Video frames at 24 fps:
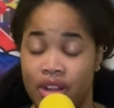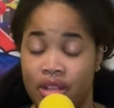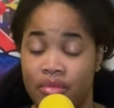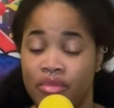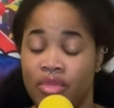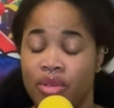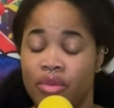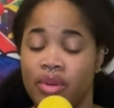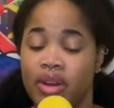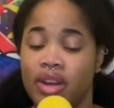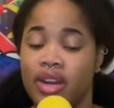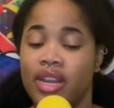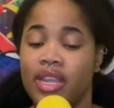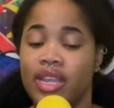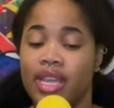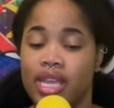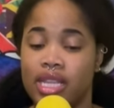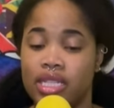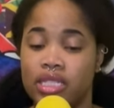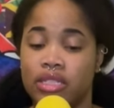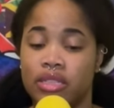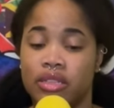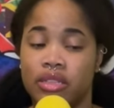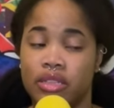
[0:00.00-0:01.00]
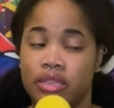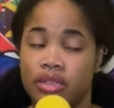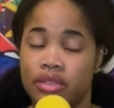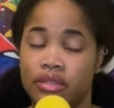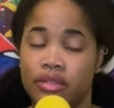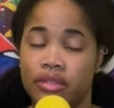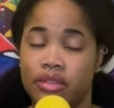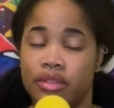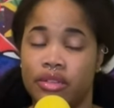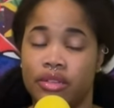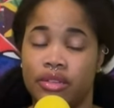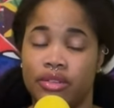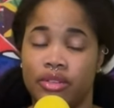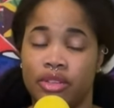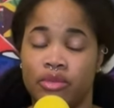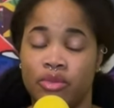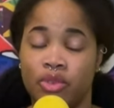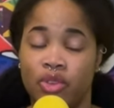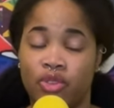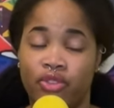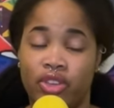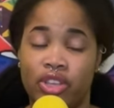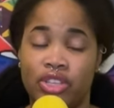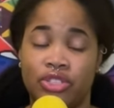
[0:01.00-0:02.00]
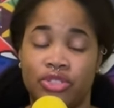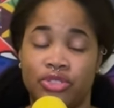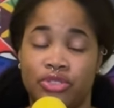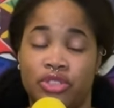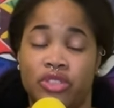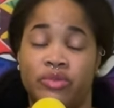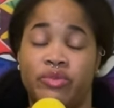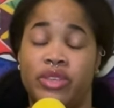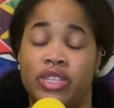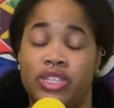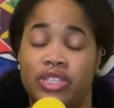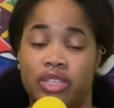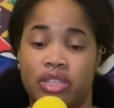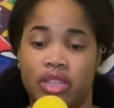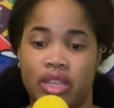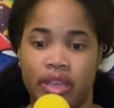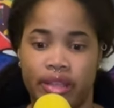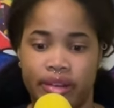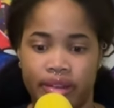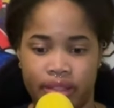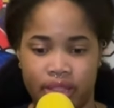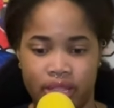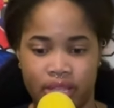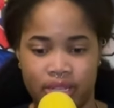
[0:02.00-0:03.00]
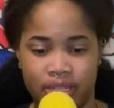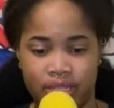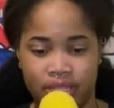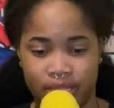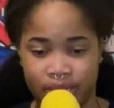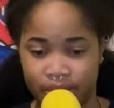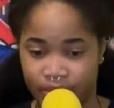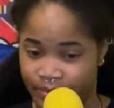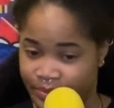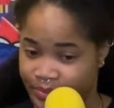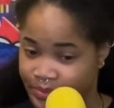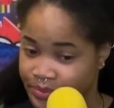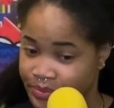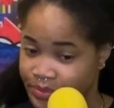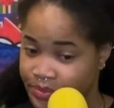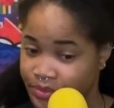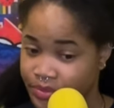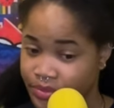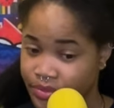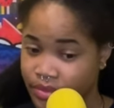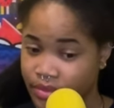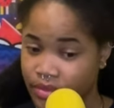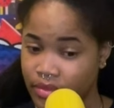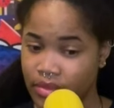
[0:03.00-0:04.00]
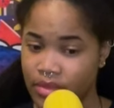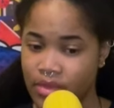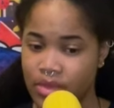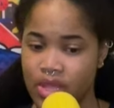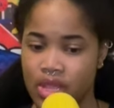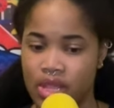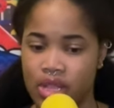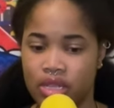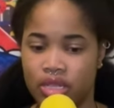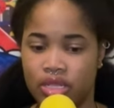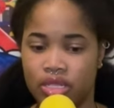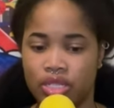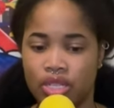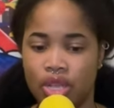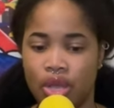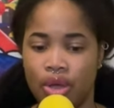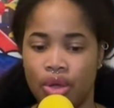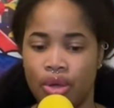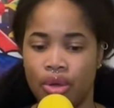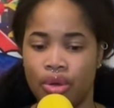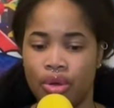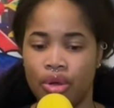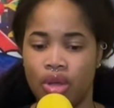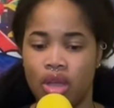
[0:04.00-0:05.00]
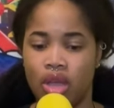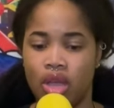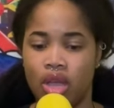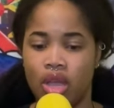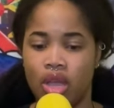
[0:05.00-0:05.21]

but we're gonna get to the, you know, the motivational speech at the end of this. So